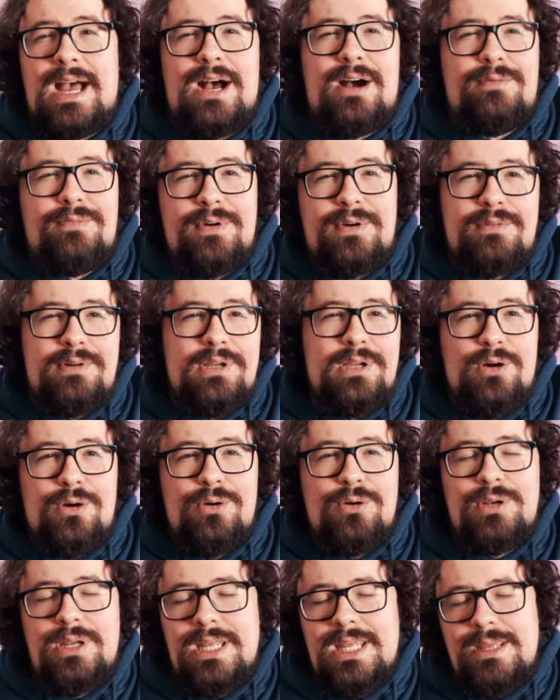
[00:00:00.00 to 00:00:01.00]
our very
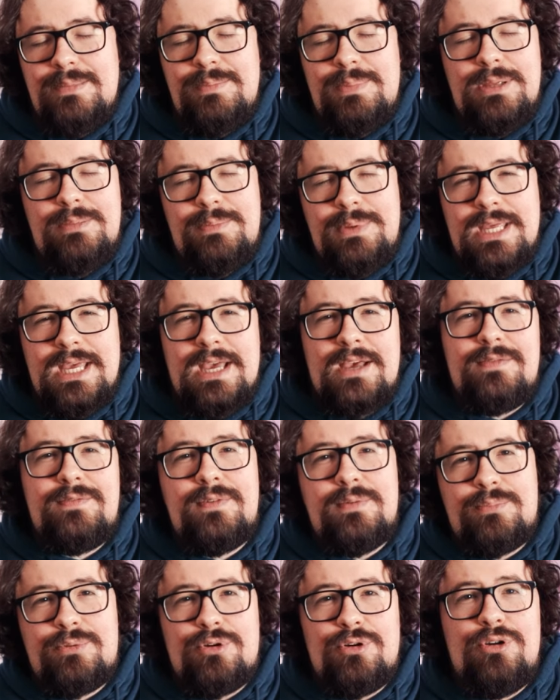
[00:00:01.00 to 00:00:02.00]
own
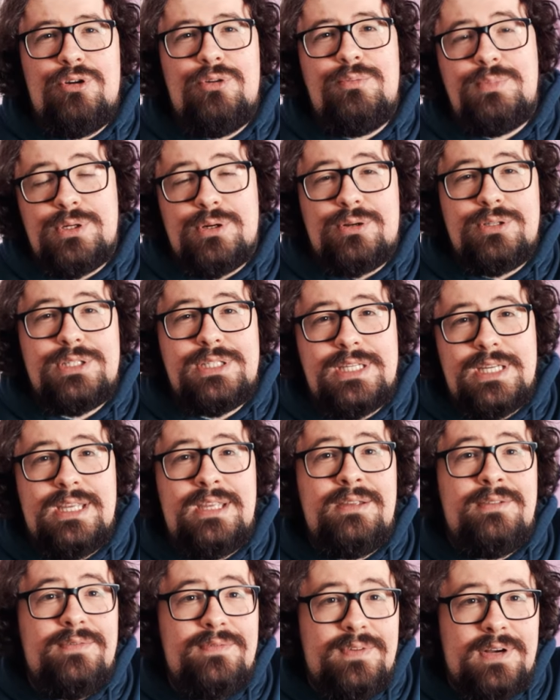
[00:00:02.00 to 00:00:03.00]
ebpf
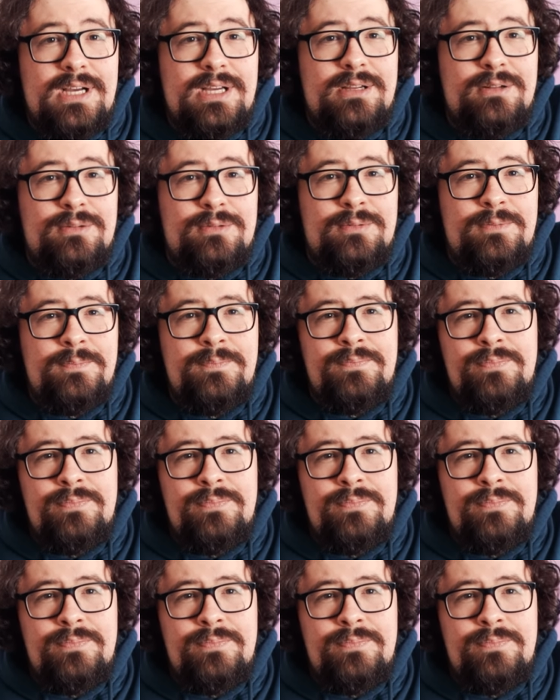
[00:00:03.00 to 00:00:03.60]
probe.c file.